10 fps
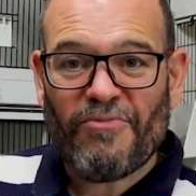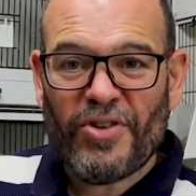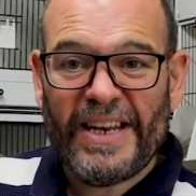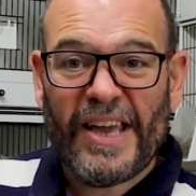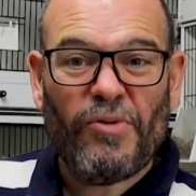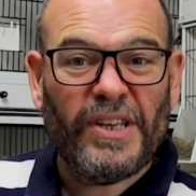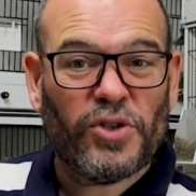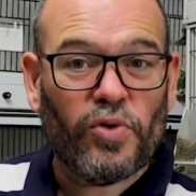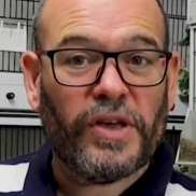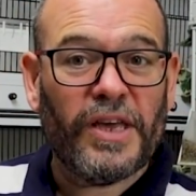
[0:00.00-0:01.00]
I'm really only
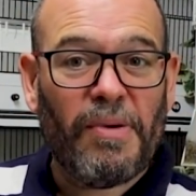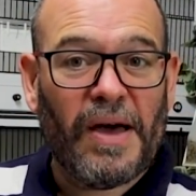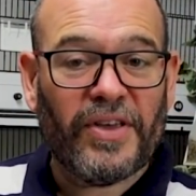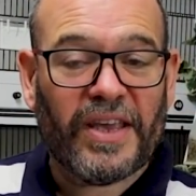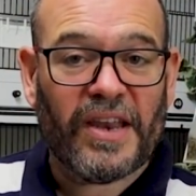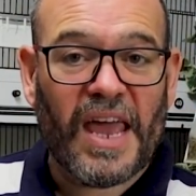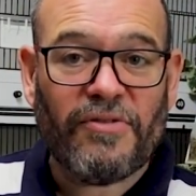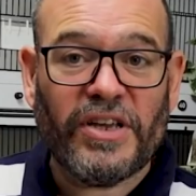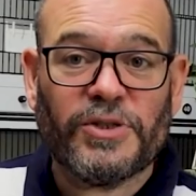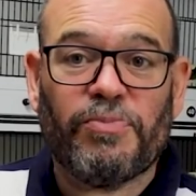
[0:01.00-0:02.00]
talking about the
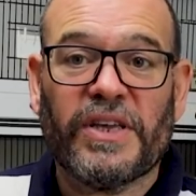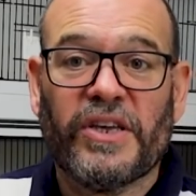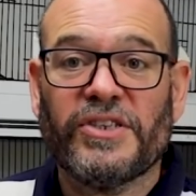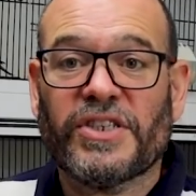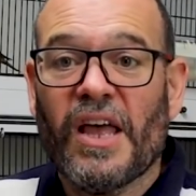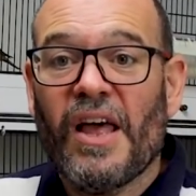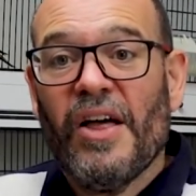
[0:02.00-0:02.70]
canaries because